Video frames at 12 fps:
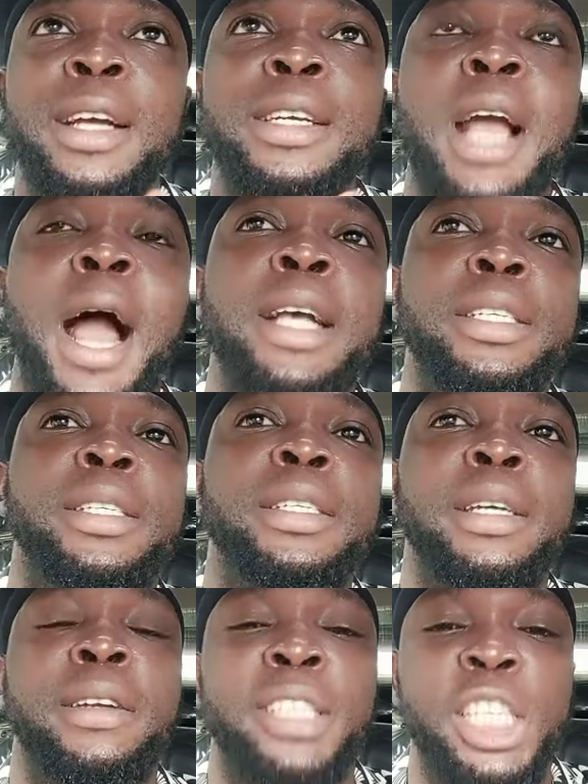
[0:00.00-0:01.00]
guys
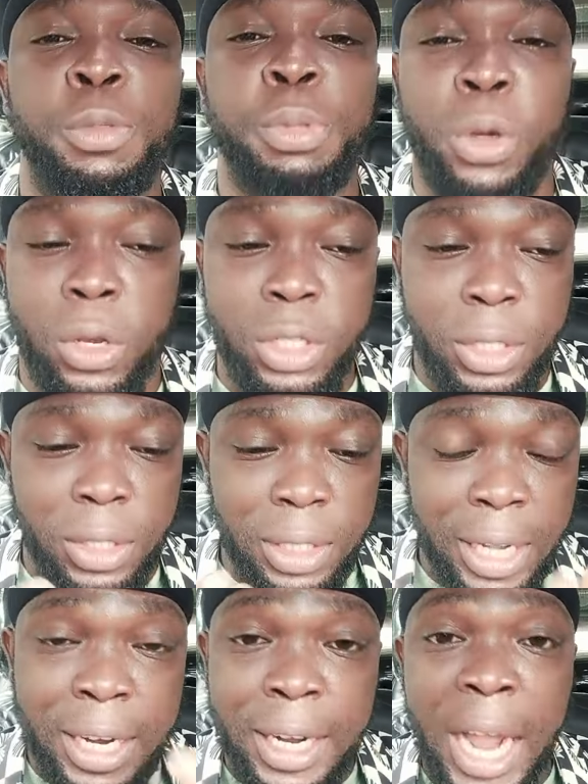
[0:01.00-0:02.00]
the reason is because
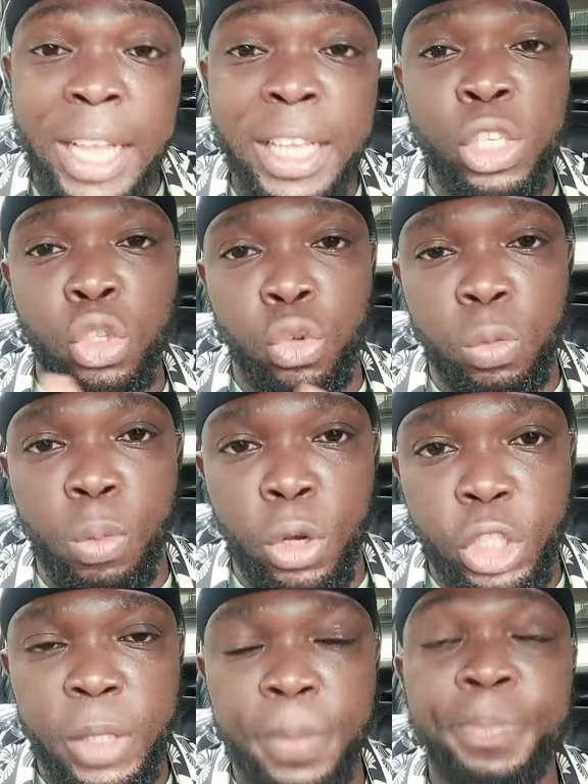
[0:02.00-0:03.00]
the cry is too
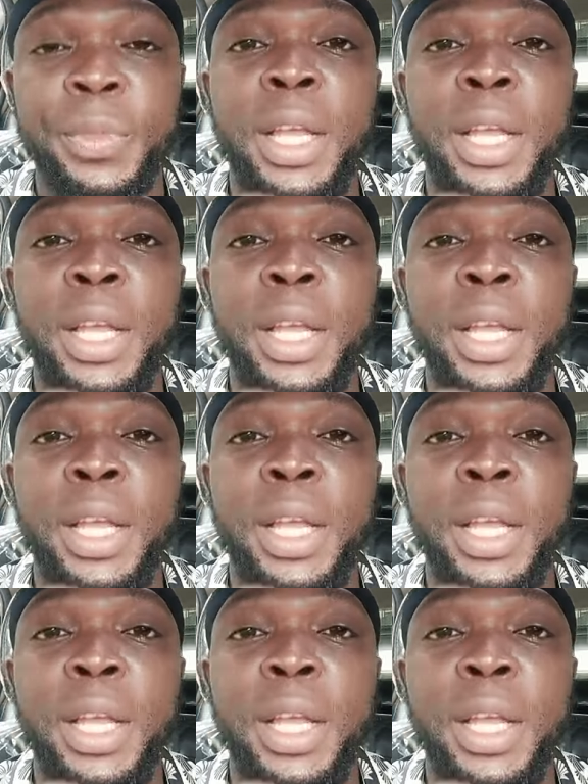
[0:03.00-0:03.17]
much